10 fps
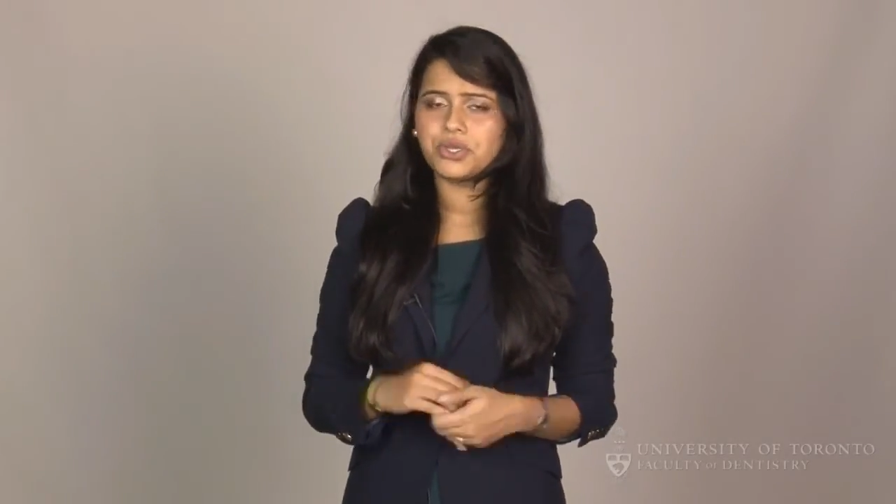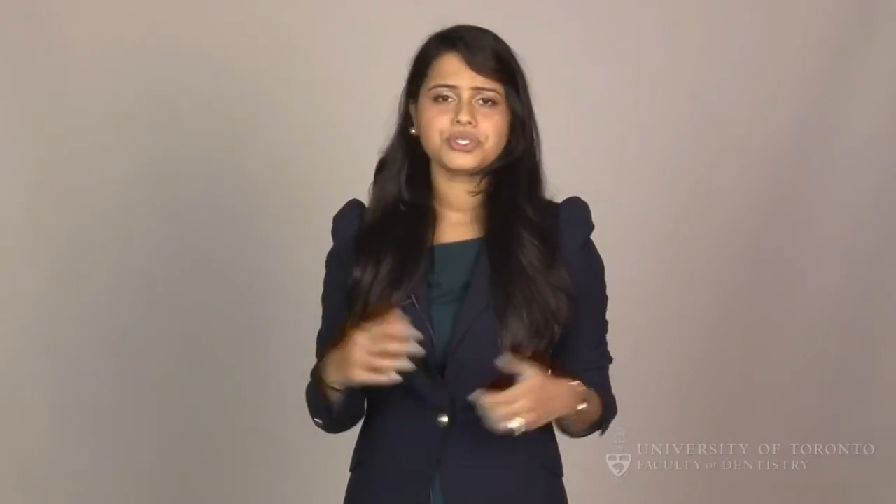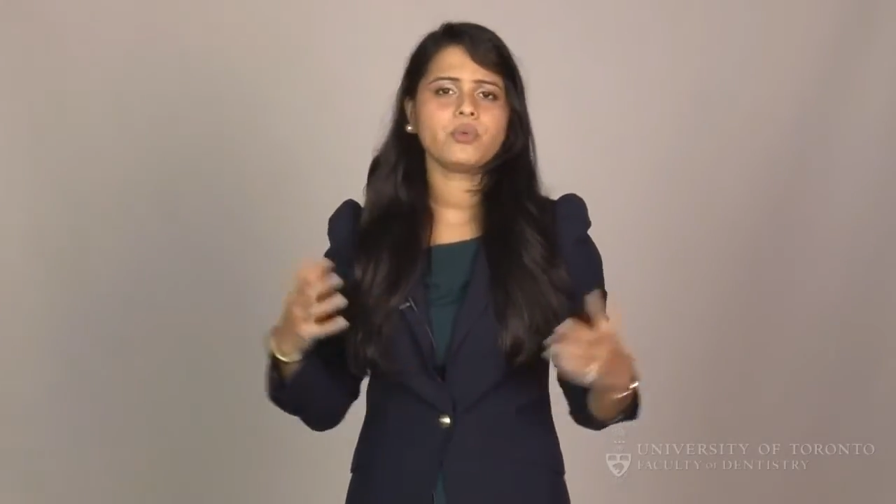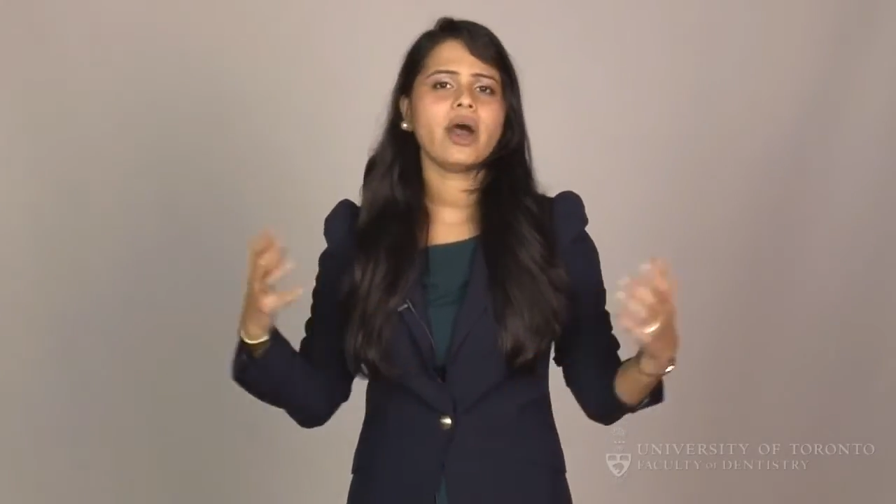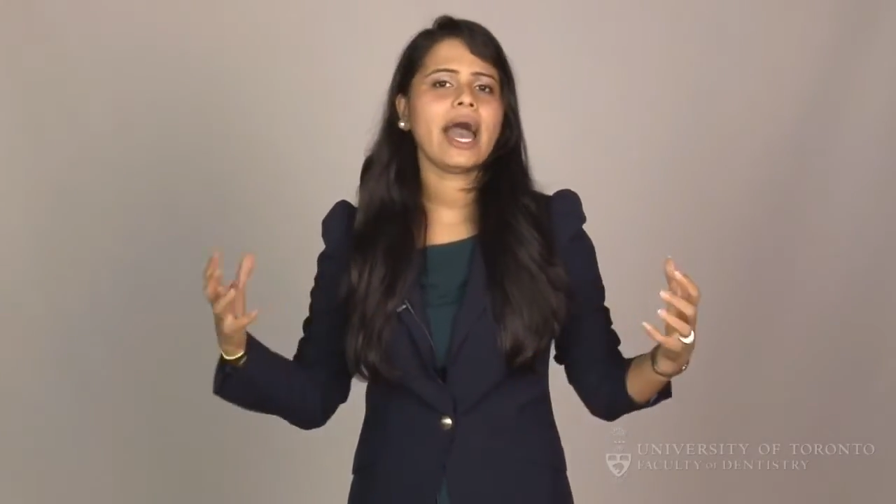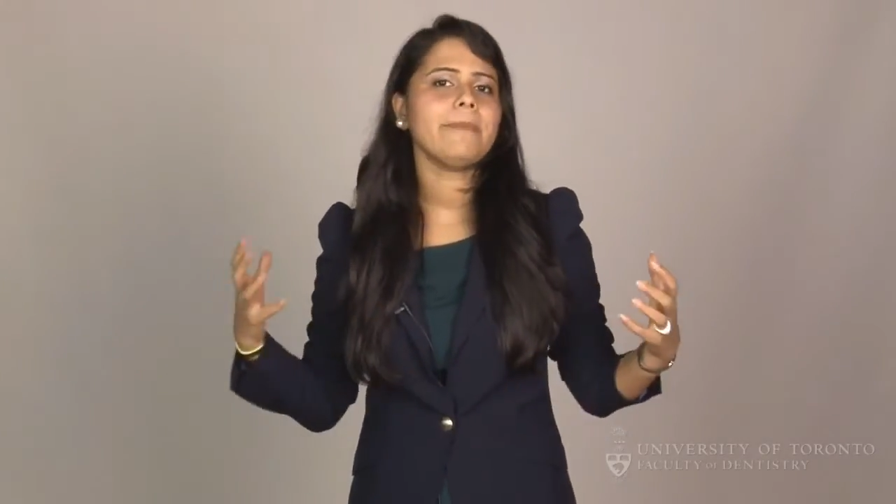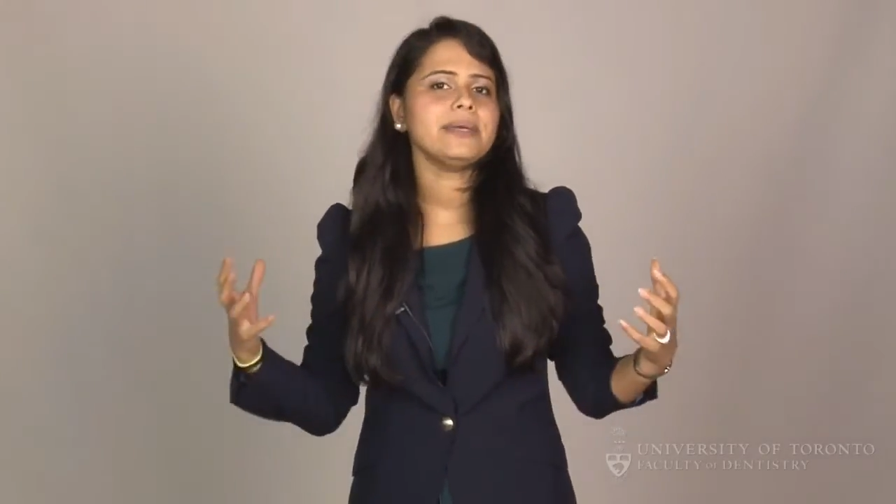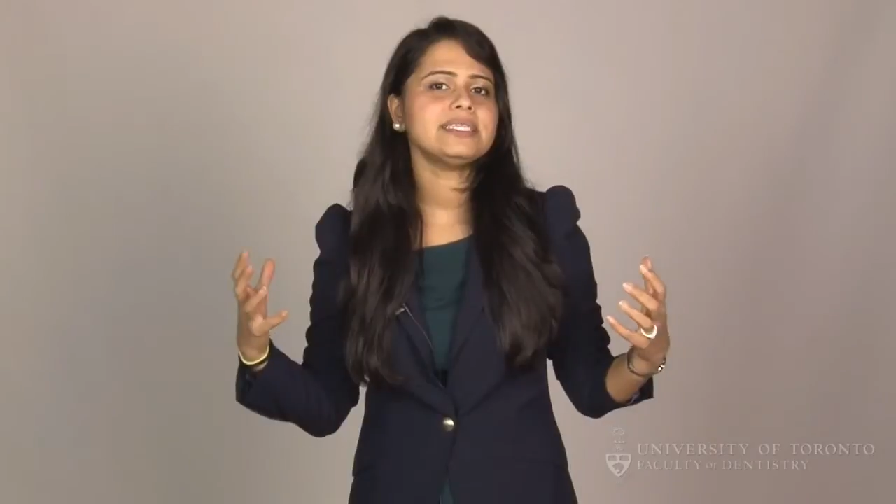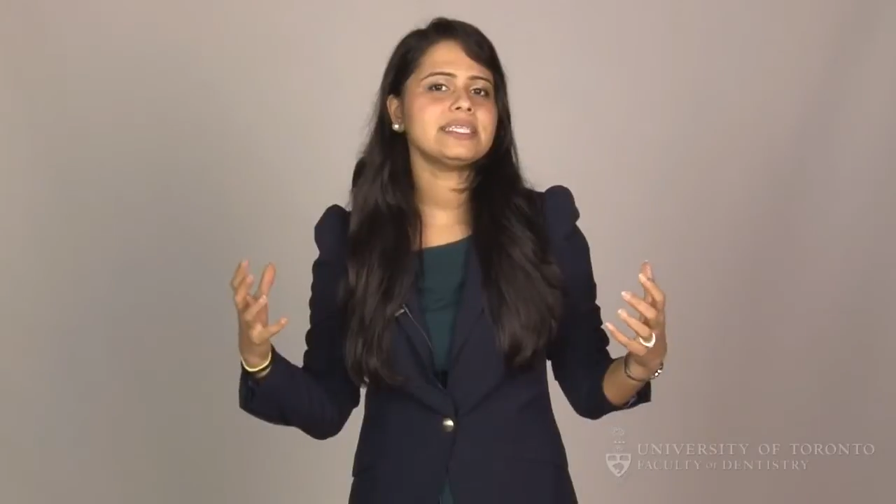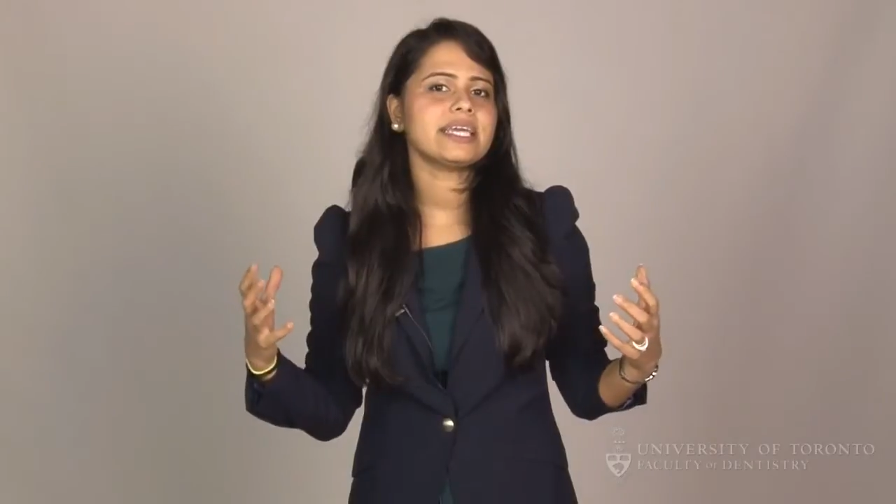So what
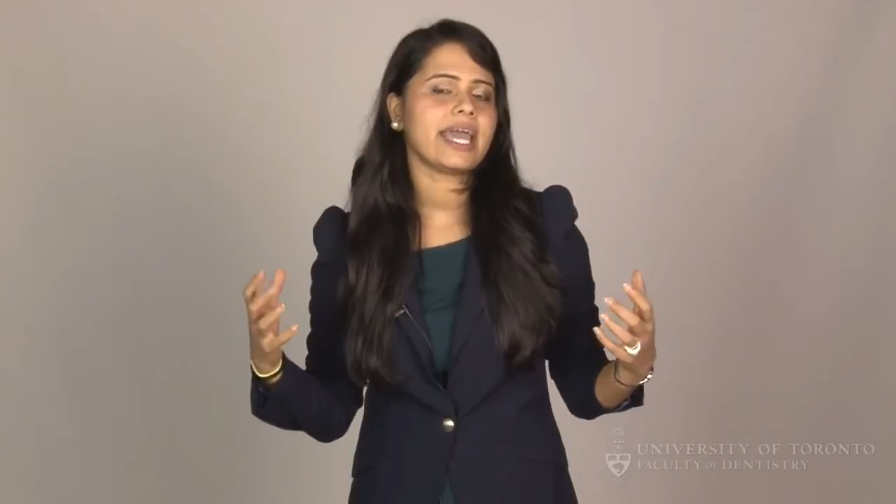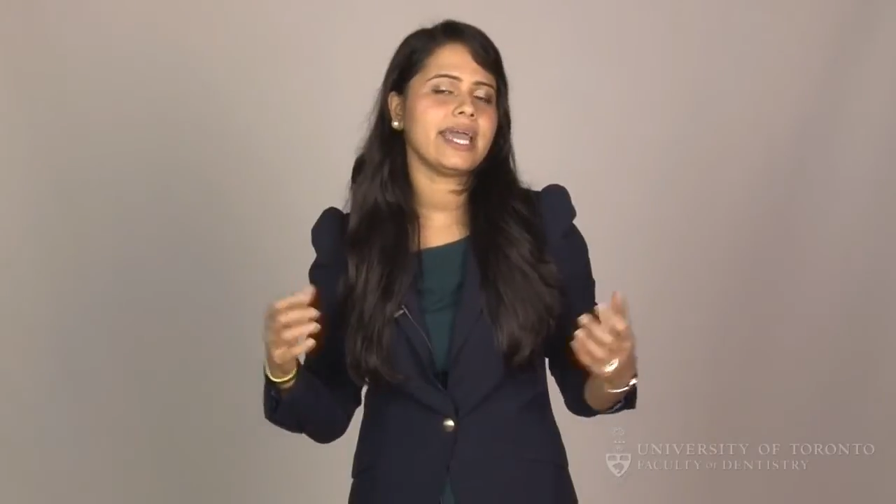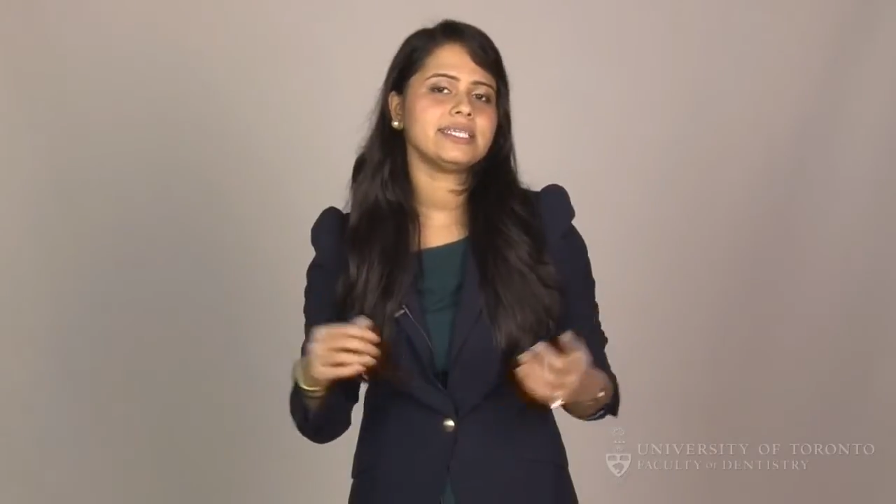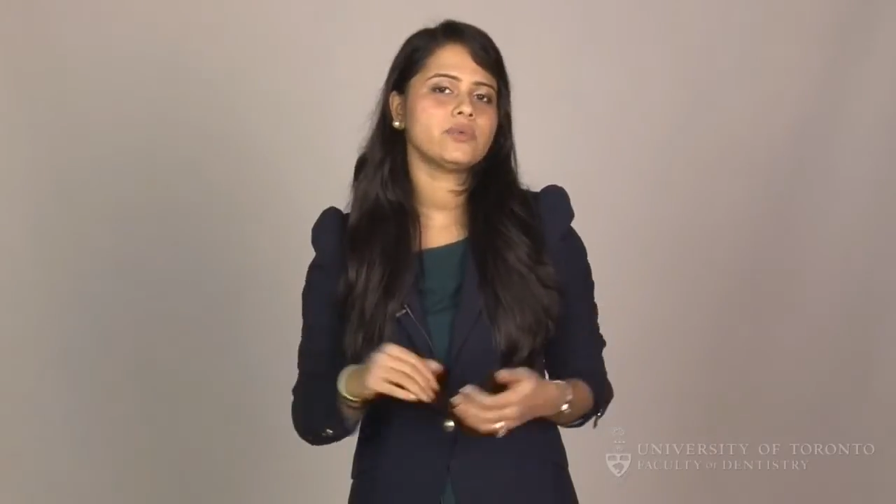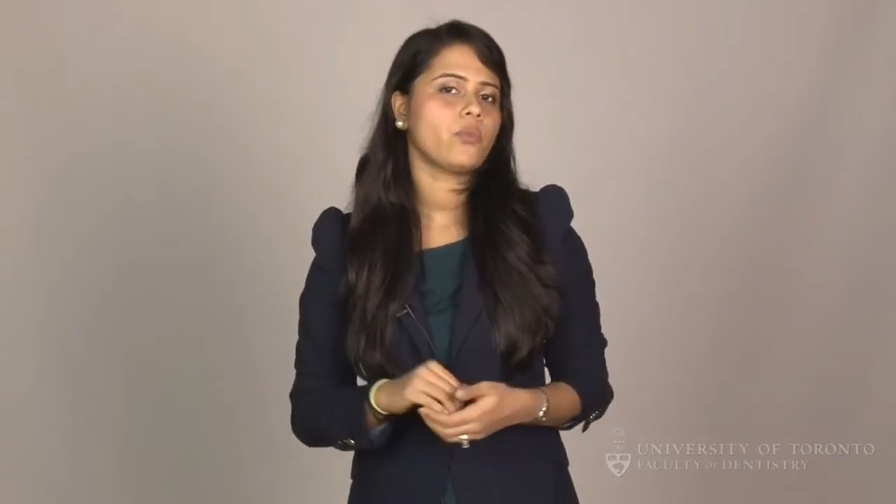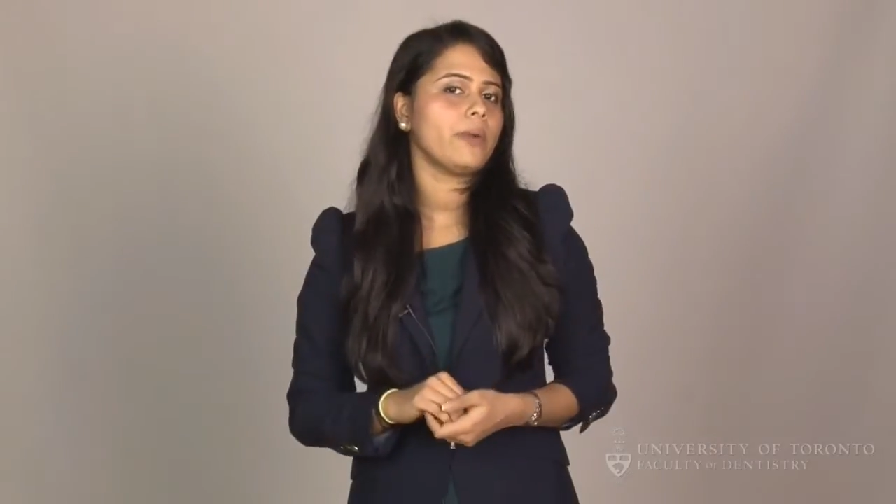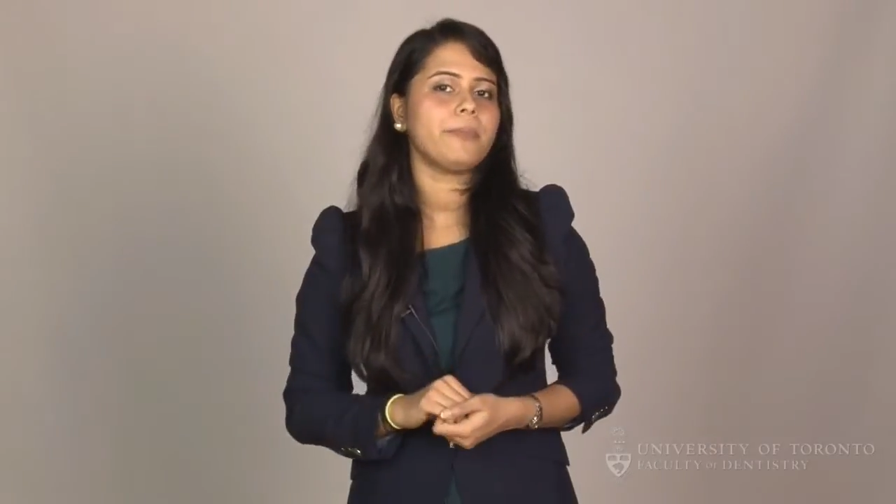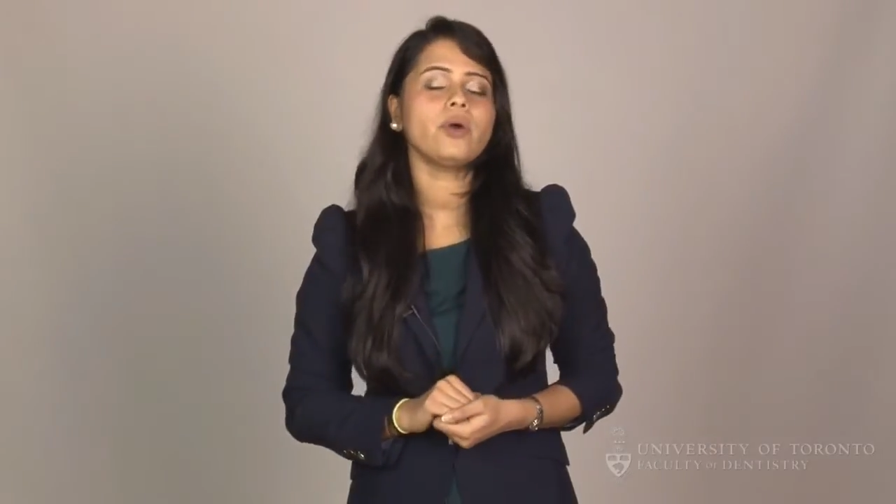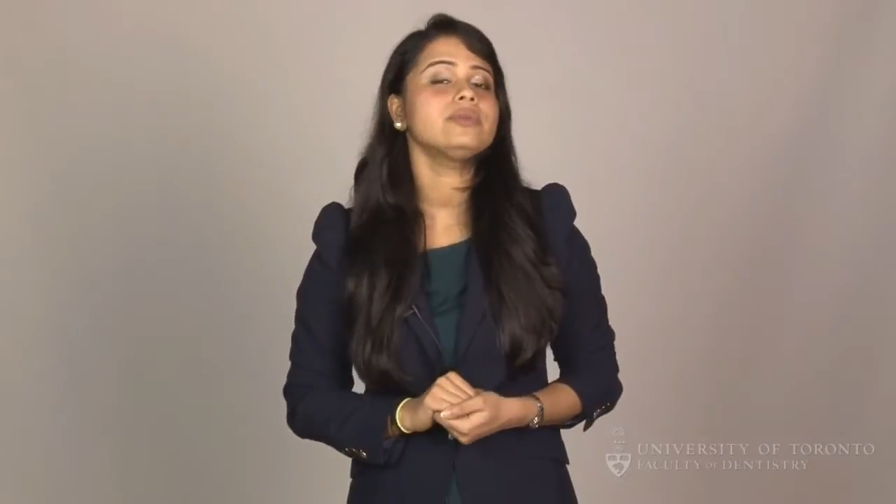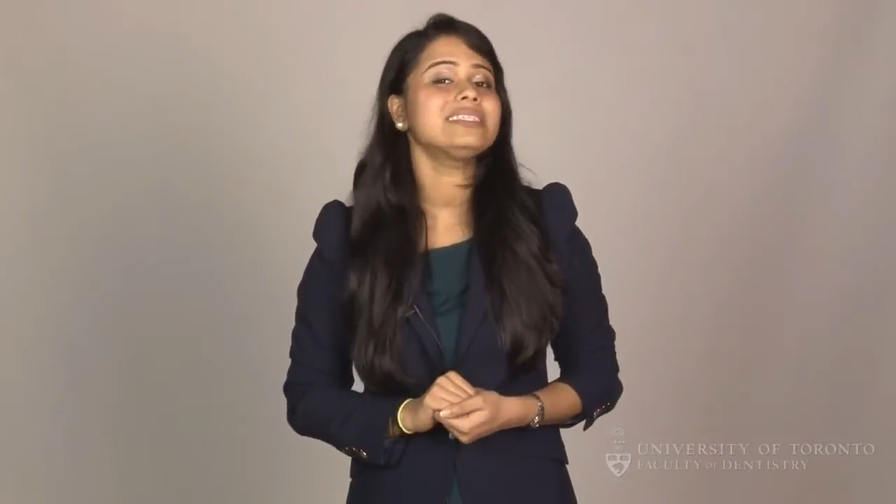happens in the case where bone